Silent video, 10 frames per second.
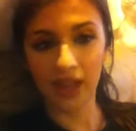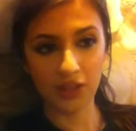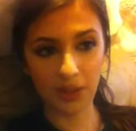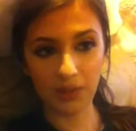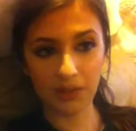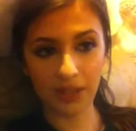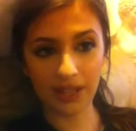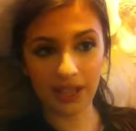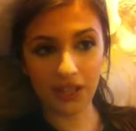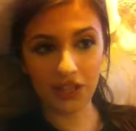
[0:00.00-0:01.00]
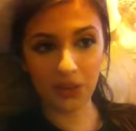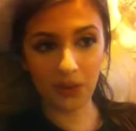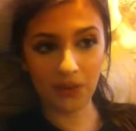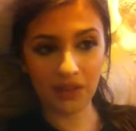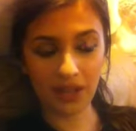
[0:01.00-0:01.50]
so I wasn't paying attention, and
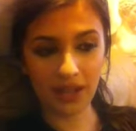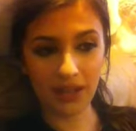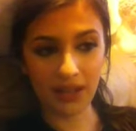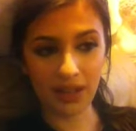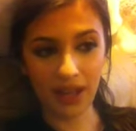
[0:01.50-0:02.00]
all of a sudden,